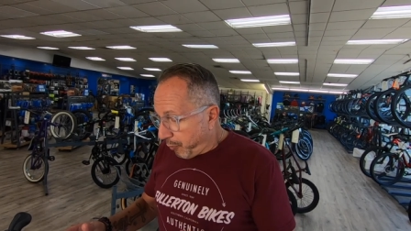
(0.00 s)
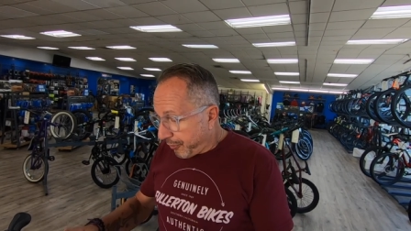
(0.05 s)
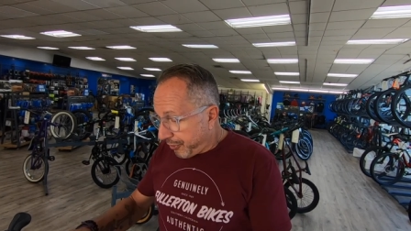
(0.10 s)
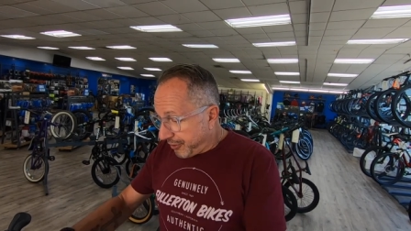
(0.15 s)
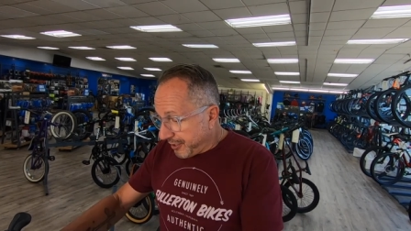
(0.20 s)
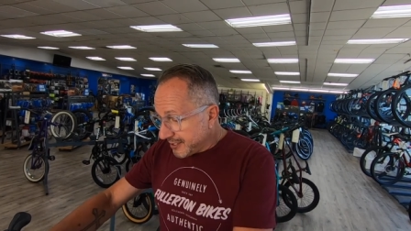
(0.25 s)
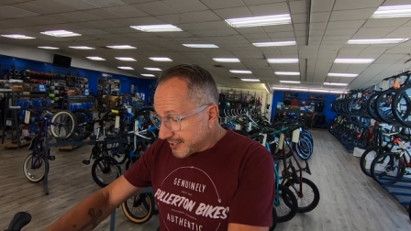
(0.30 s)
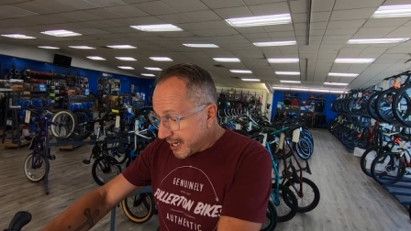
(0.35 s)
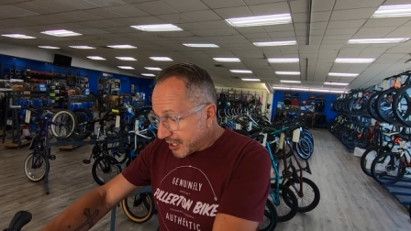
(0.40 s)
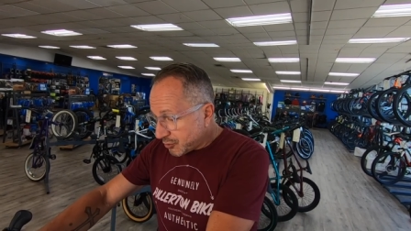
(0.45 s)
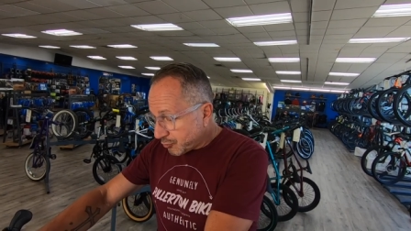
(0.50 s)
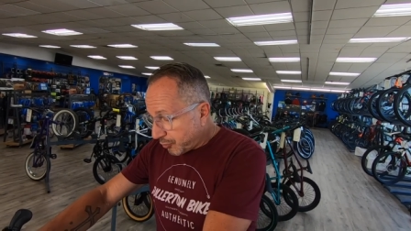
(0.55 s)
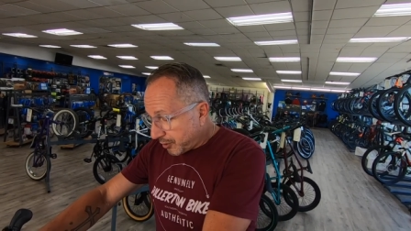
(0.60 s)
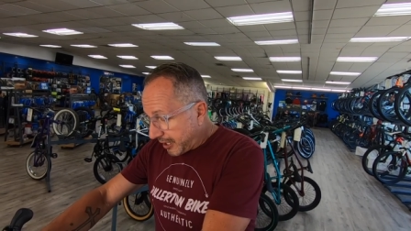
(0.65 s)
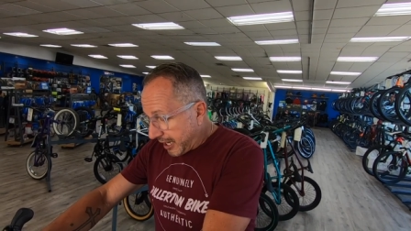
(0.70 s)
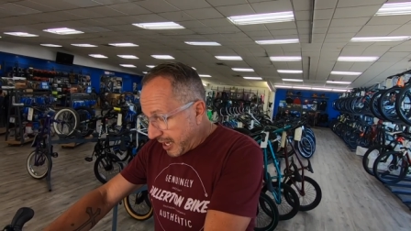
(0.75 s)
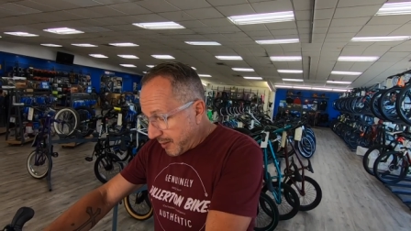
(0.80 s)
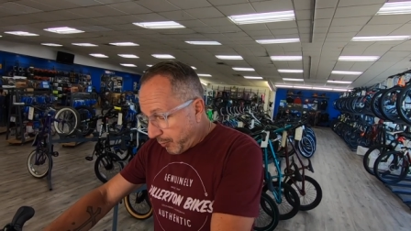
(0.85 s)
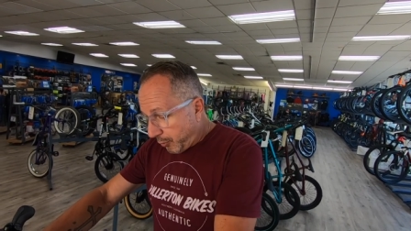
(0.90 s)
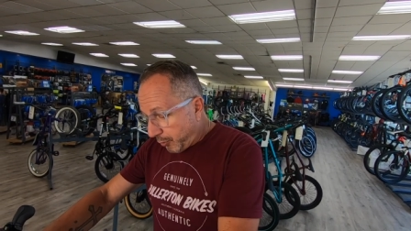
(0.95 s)
With these extra
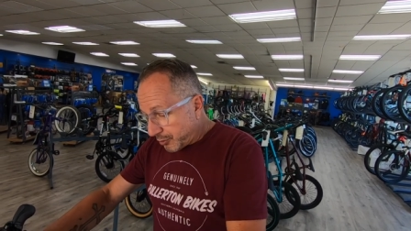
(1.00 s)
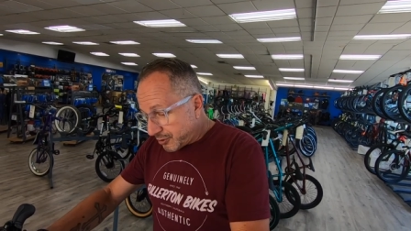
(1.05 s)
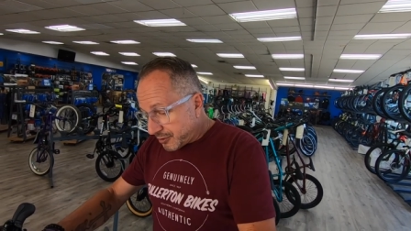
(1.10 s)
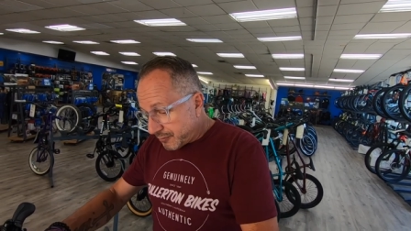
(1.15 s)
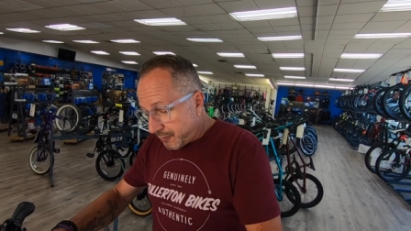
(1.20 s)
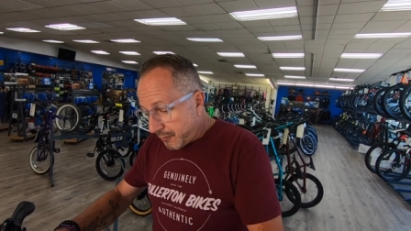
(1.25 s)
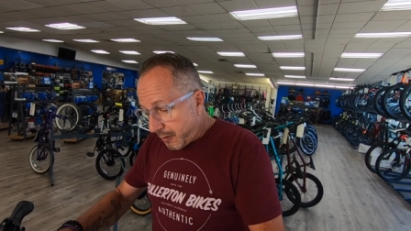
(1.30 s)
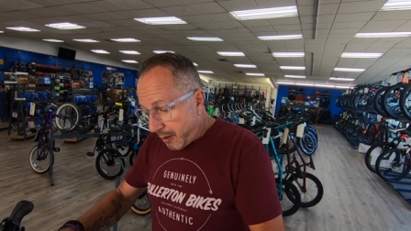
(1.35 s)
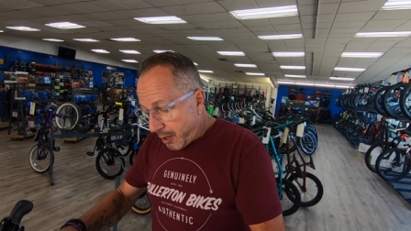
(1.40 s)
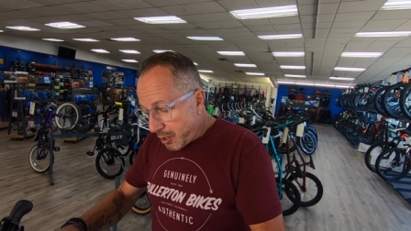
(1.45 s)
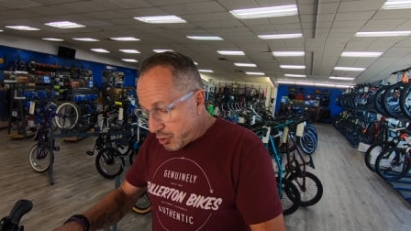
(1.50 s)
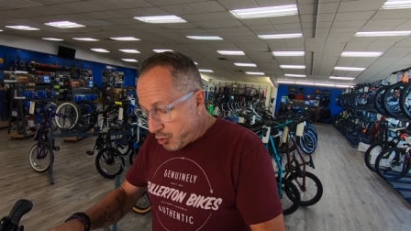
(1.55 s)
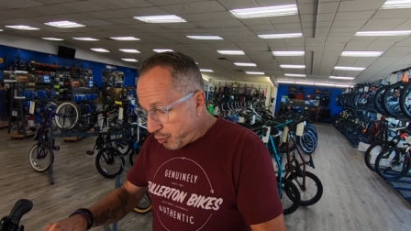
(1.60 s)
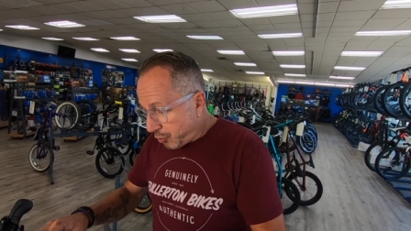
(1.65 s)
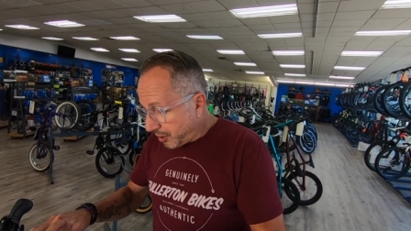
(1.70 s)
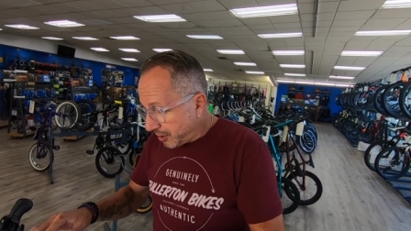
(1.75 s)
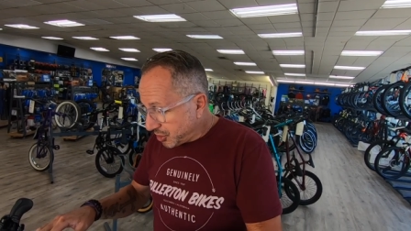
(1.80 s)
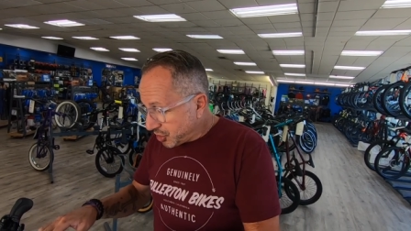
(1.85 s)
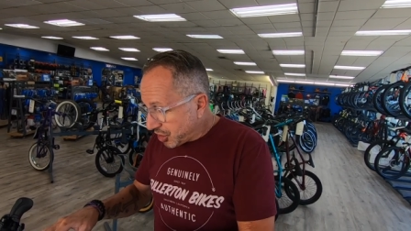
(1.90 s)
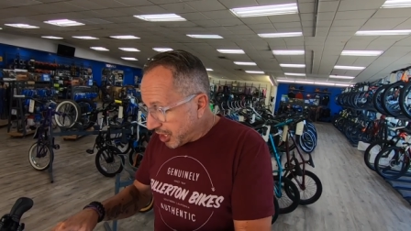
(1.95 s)
cables, you
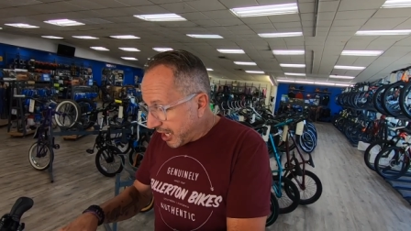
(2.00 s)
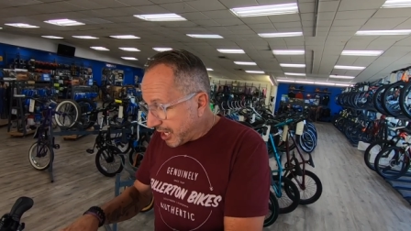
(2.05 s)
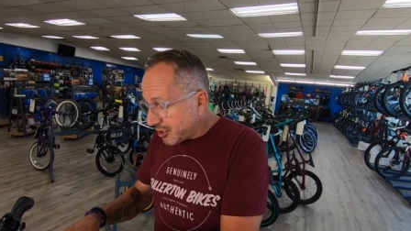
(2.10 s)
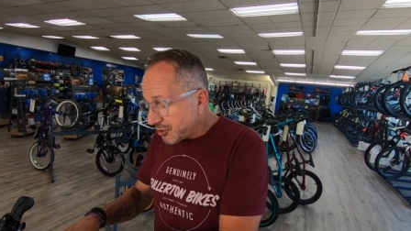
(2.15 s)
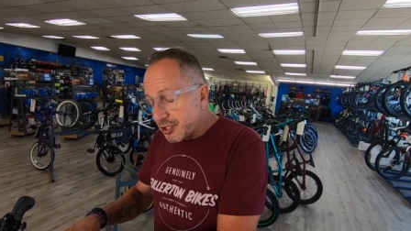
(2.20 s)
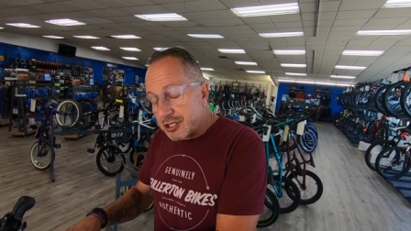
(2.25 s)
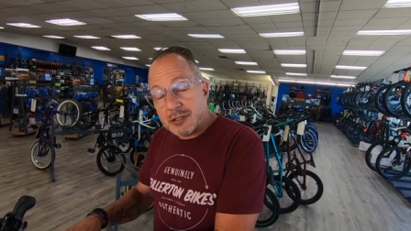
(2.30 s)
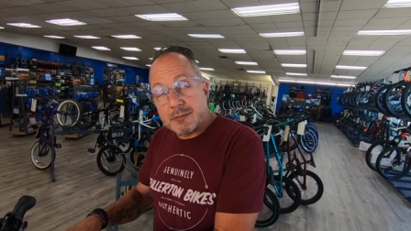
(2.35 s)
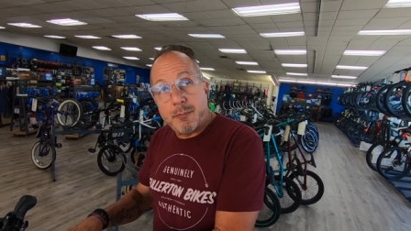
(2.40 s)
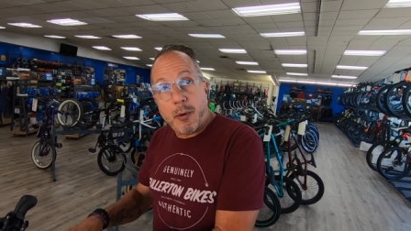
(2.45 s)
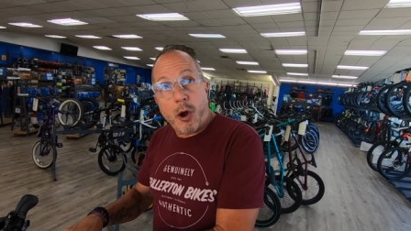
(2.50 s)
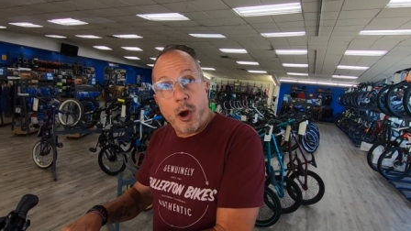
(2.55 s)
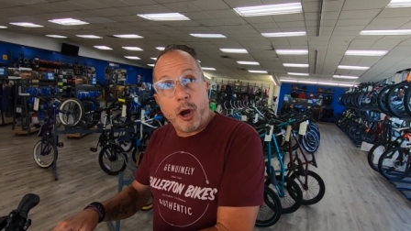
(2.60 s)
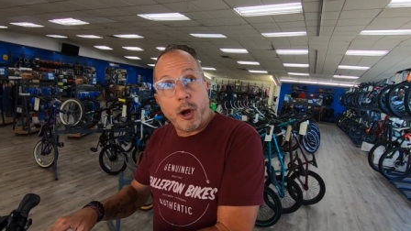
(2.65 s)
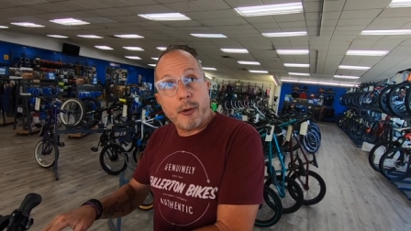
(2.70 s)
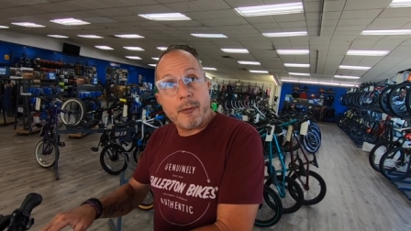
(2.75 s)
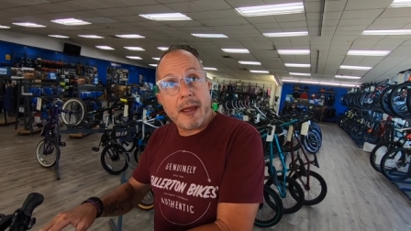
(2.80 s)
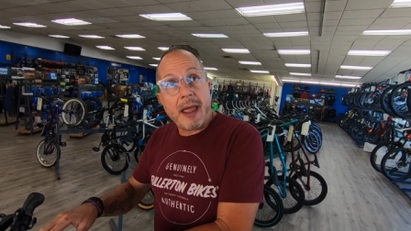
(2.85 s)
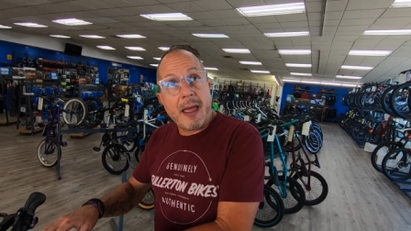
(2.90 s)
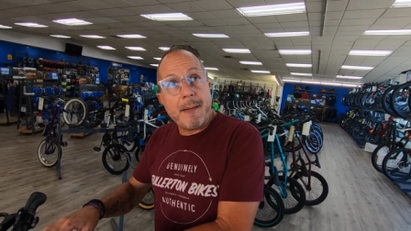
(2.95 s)
could change this
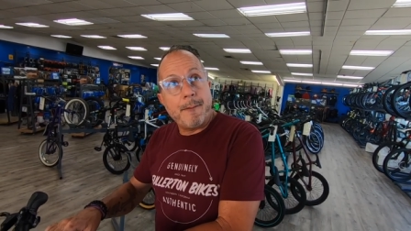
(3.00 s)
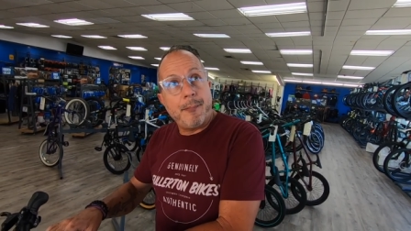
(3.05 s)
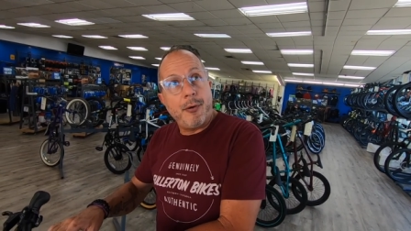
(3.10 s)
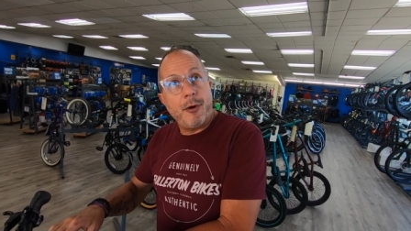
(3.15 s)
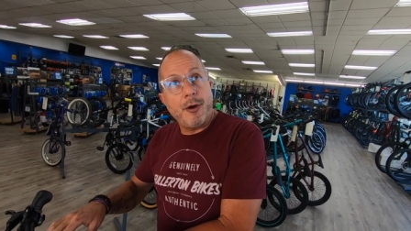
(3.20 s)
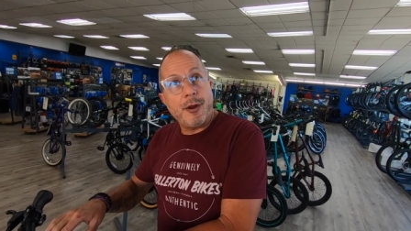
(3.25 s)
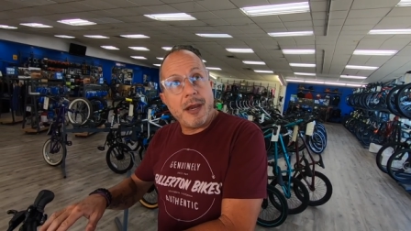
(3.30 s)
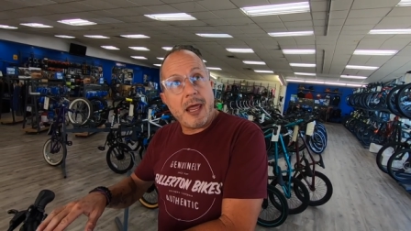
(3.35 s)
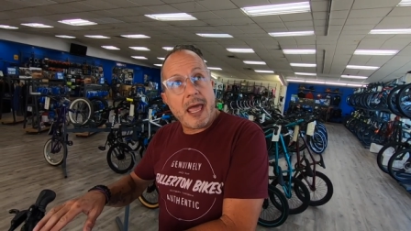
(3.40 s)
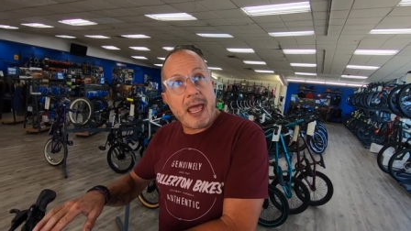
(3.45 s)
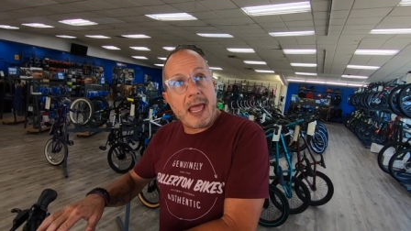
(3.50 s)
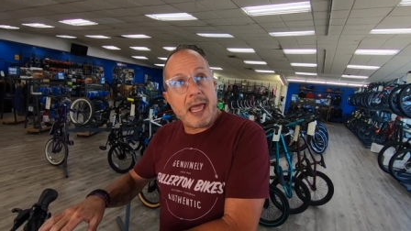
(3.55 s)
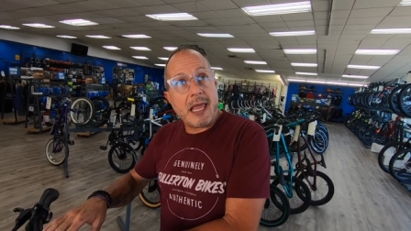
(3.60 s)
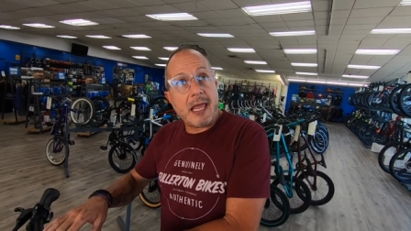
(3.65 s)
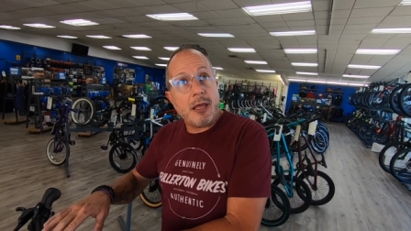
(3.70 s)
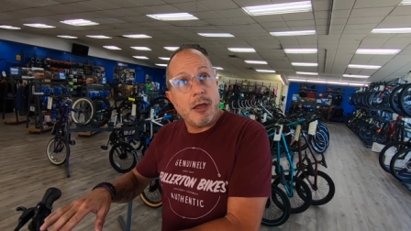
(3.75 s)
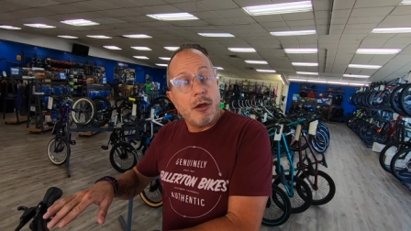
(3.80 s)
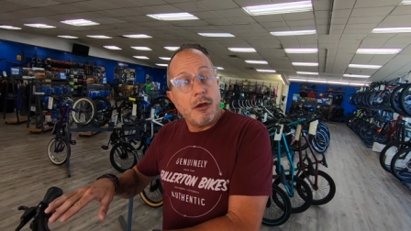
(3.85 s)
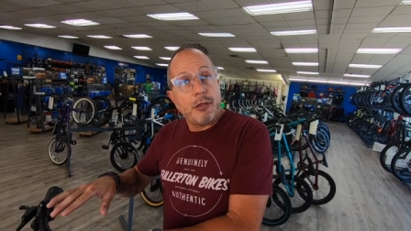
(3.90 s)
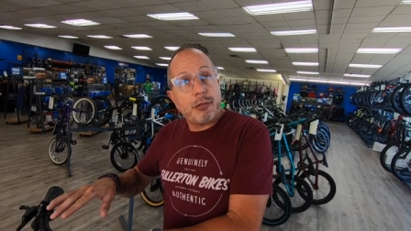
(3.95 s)
bar and put a